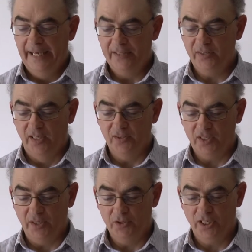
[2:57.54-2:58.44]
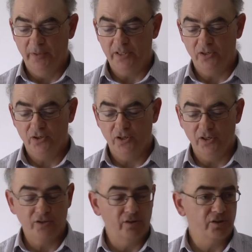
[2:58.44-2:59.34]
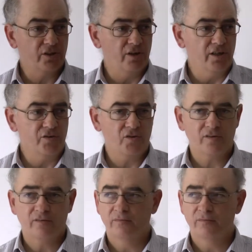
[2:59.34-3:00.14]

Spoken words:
It tells us he was committed to church, not to Christ.